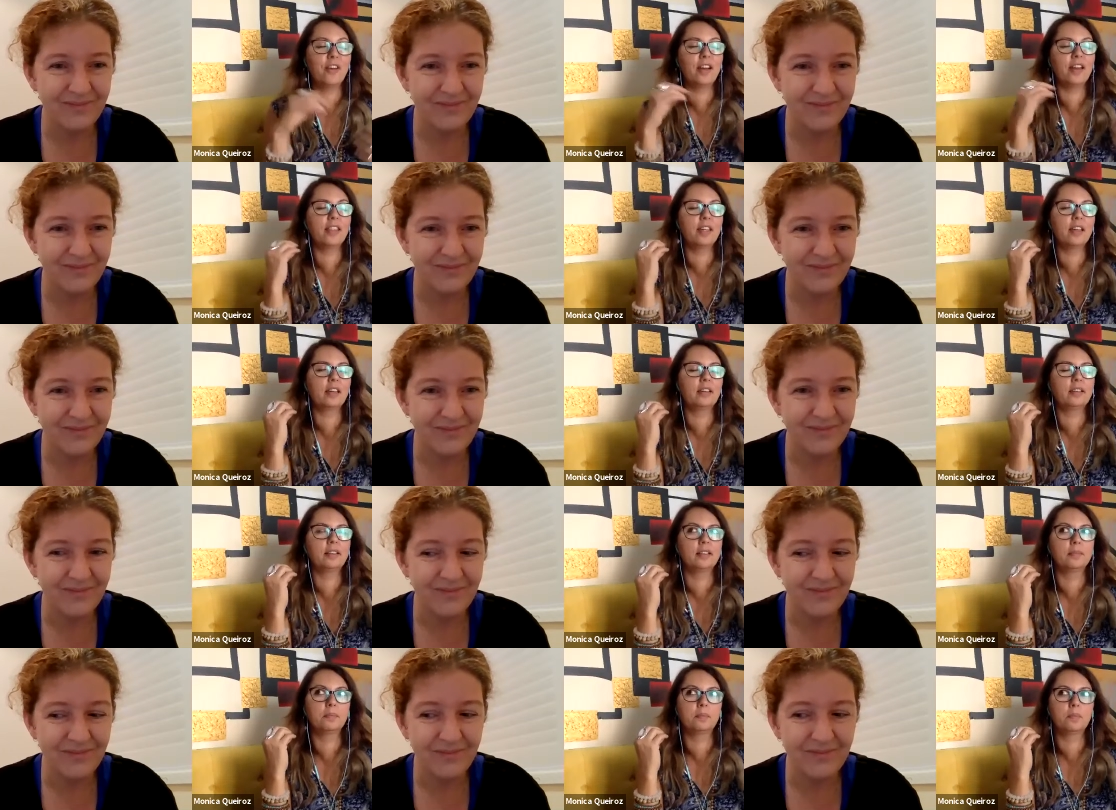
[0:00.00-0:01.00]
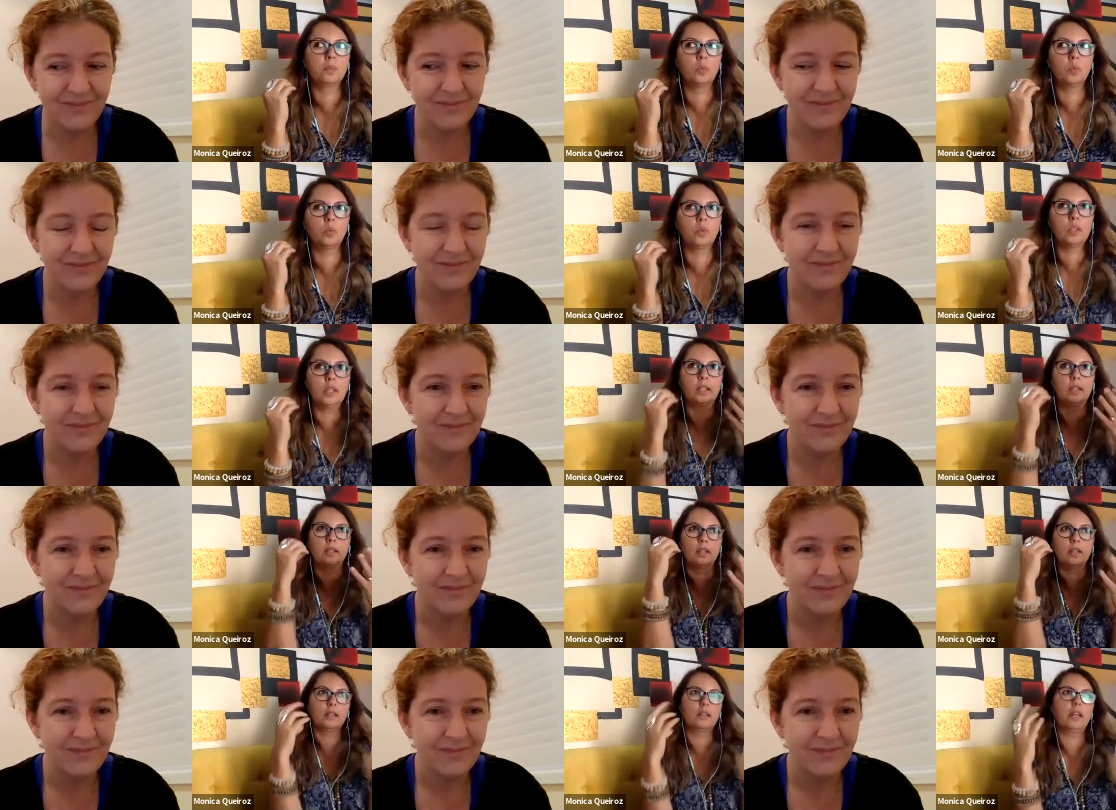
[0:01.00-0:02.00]
Speaker 1: find that
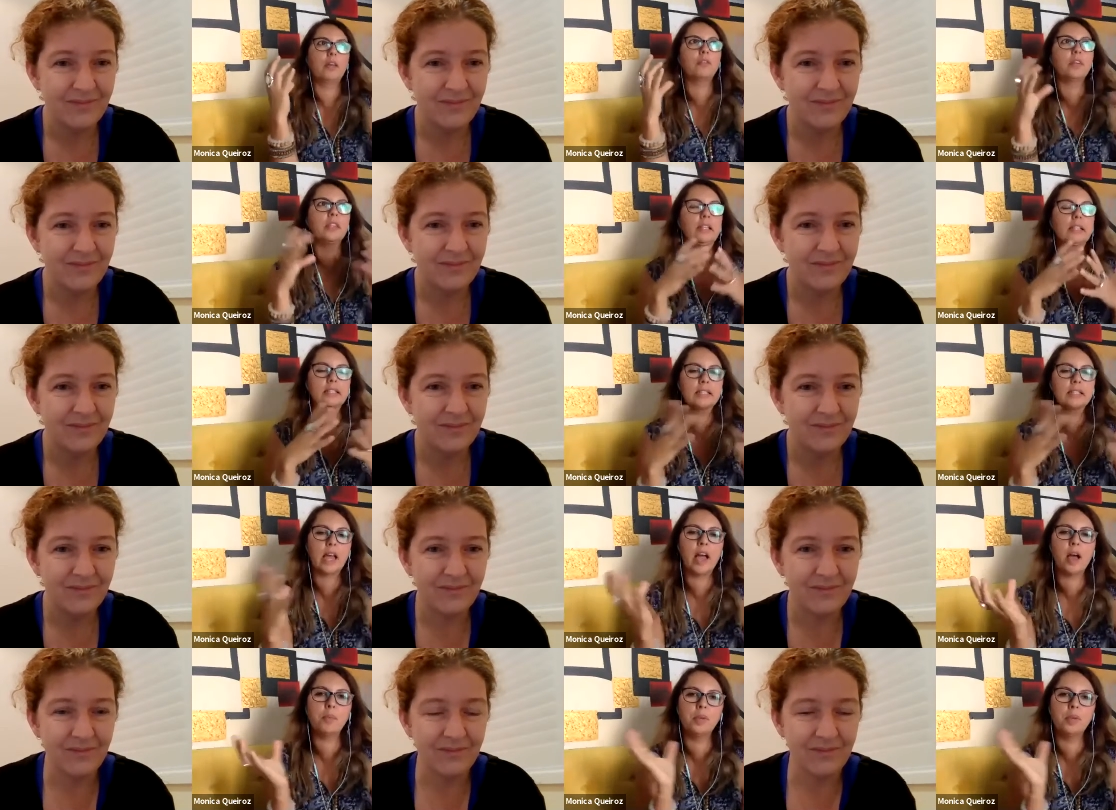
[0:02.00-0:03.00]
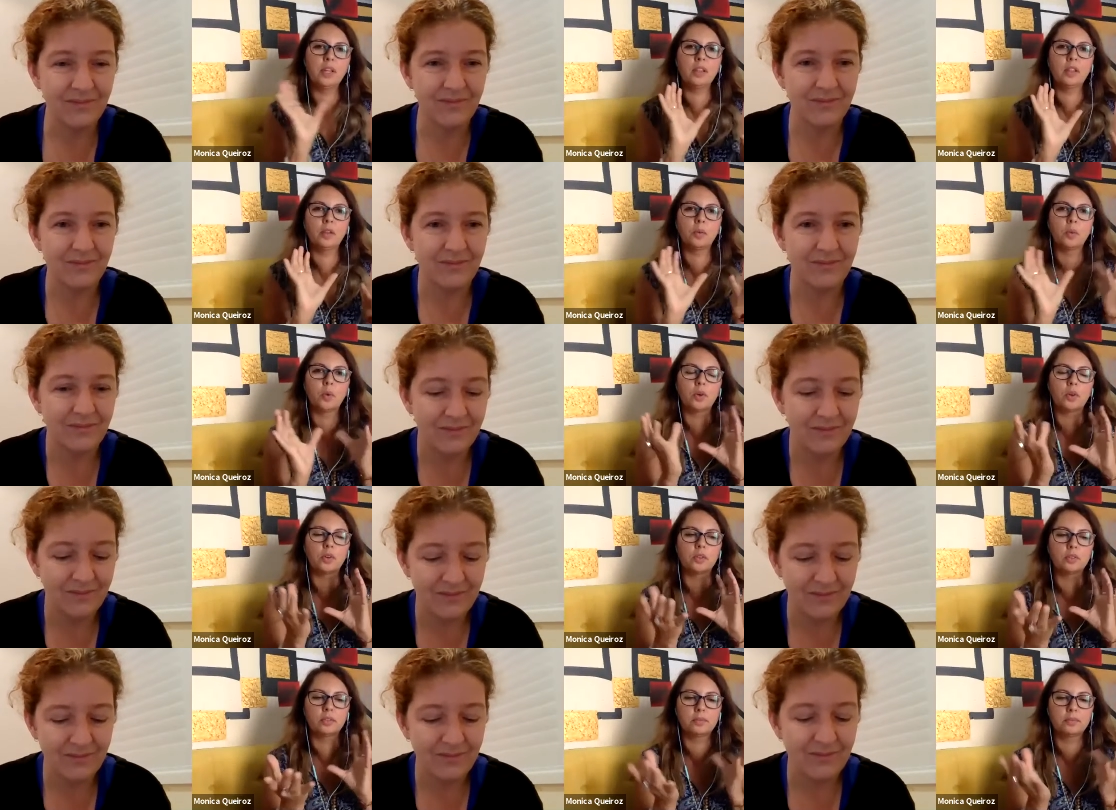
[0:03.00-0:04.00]
everything that is happening in the
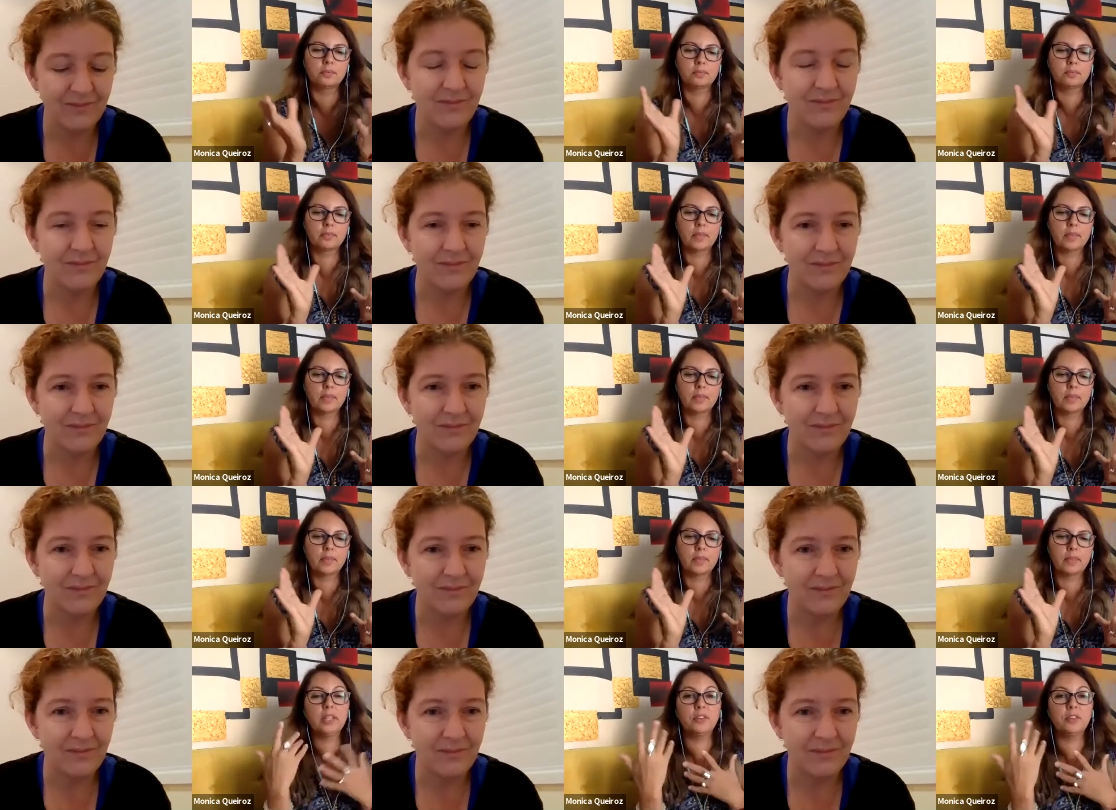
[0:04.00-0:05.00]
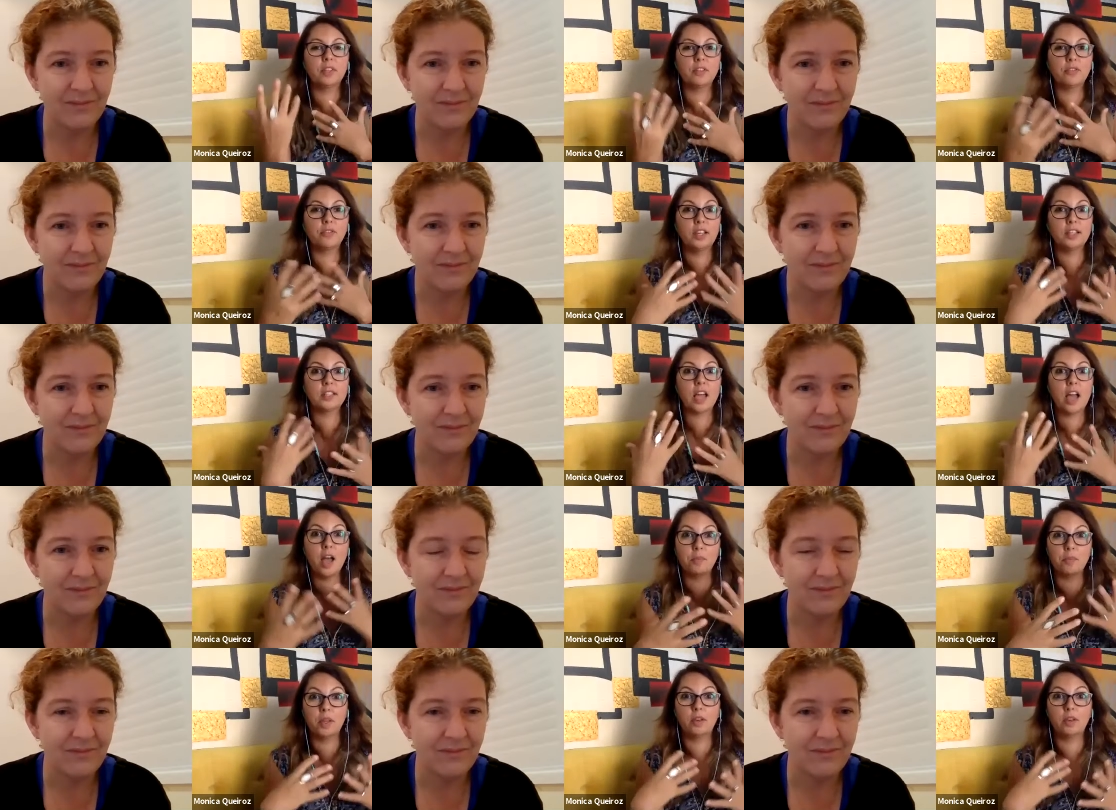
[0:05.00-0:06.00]
world I'm, I'm a believer that things
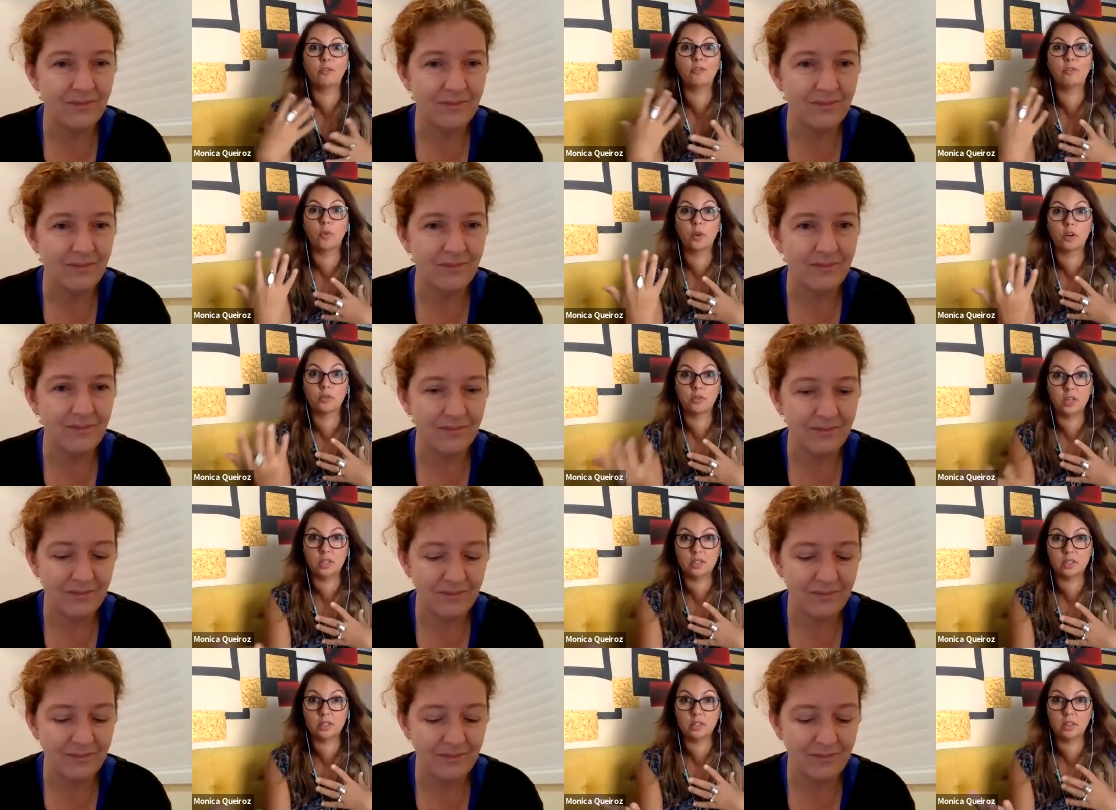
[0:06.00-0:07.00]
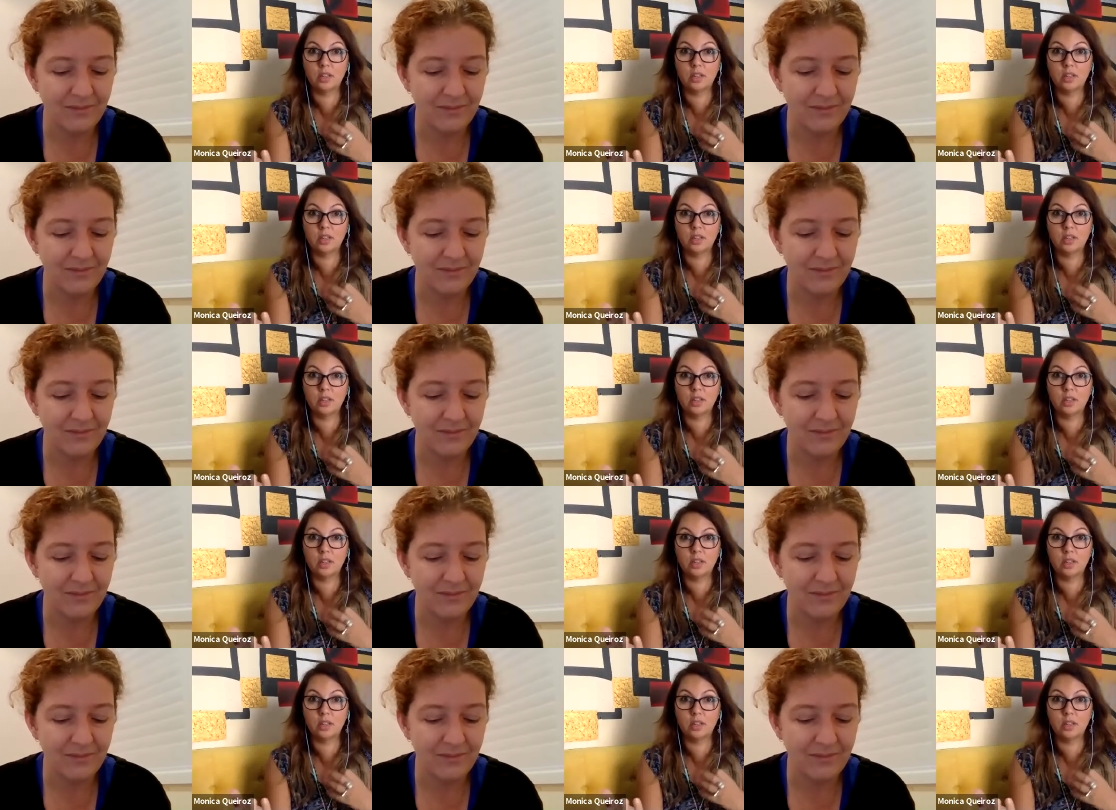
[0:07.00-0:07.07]
happen for a reason.